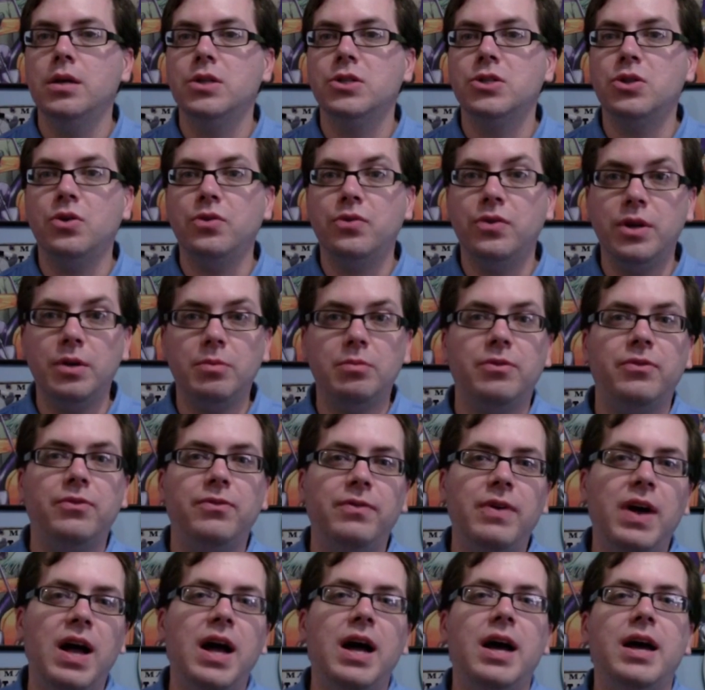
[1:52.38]
So for number
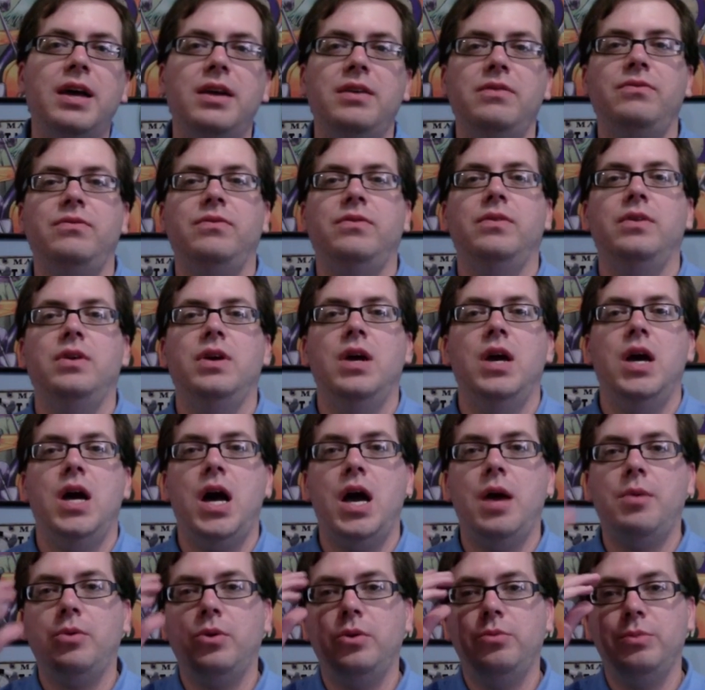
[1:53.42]
5,
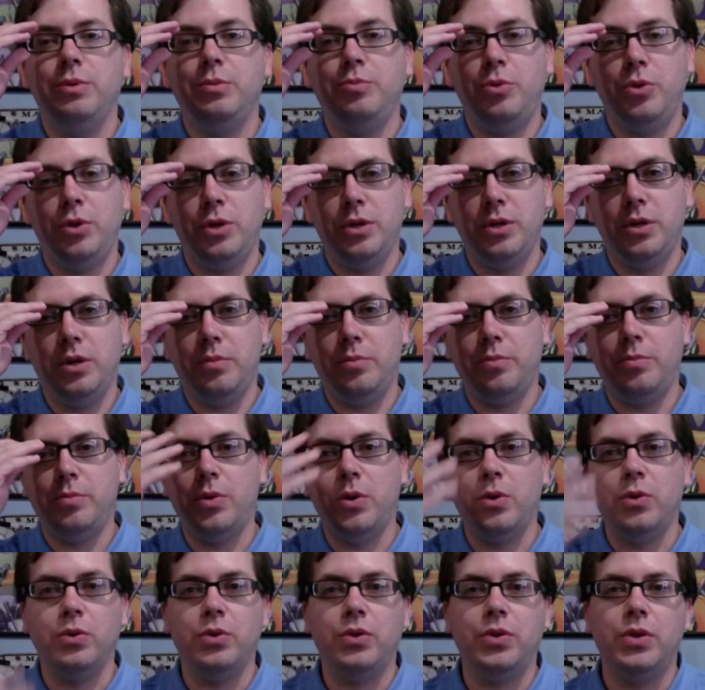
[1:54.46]
I'm going to be putting up
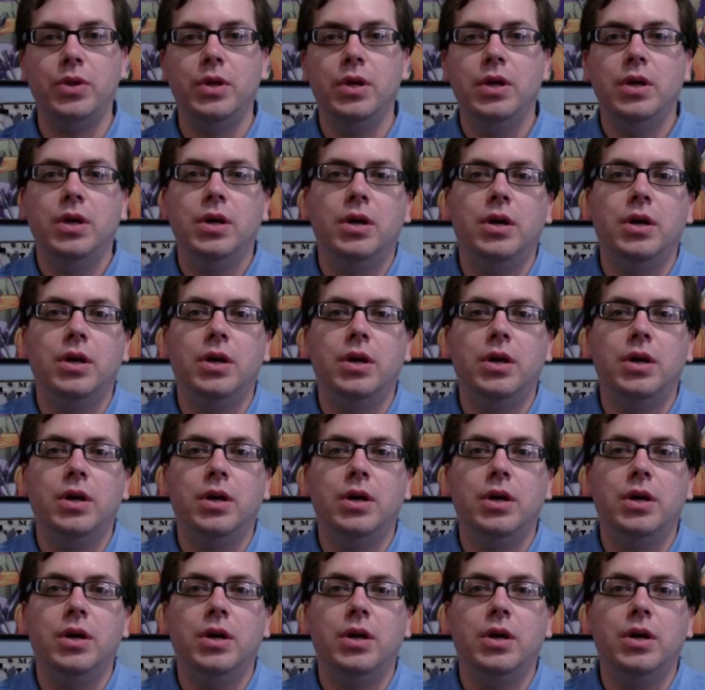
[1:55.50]
both